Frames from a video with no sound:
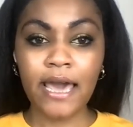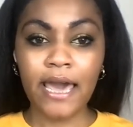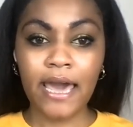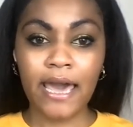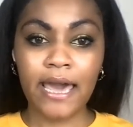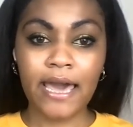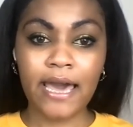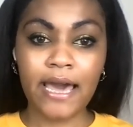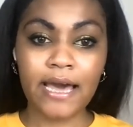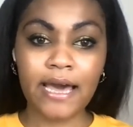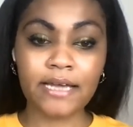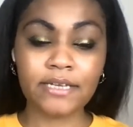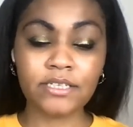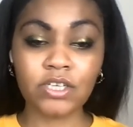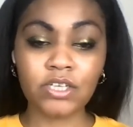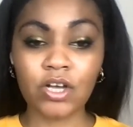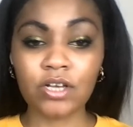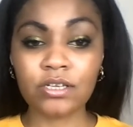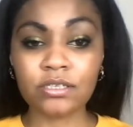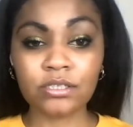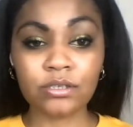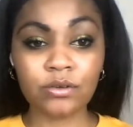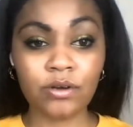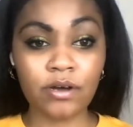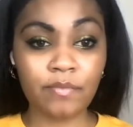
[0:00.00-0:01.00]
and
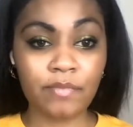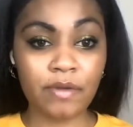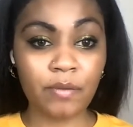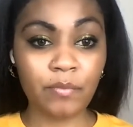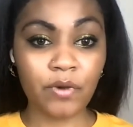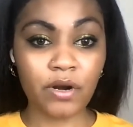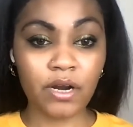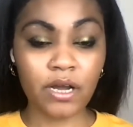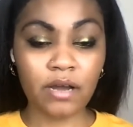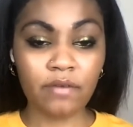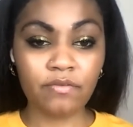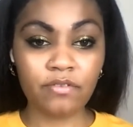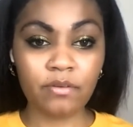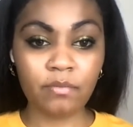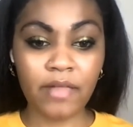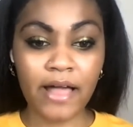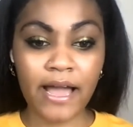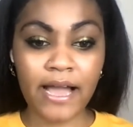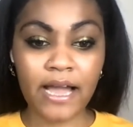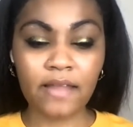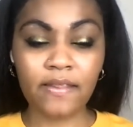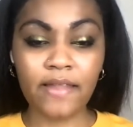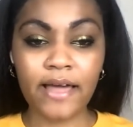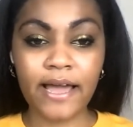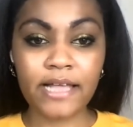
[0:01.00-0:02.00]
also a member of the
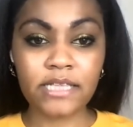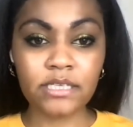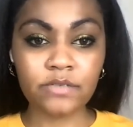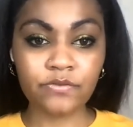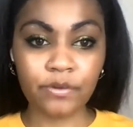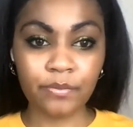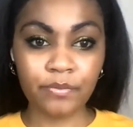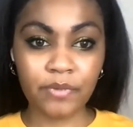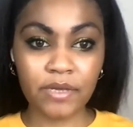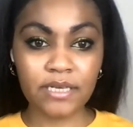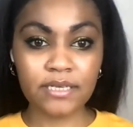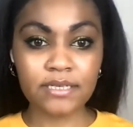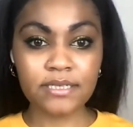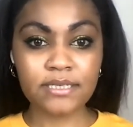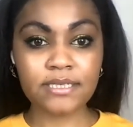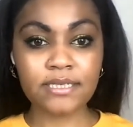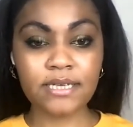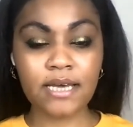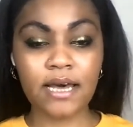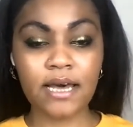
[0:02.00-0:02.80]
Black Alliance for Peace.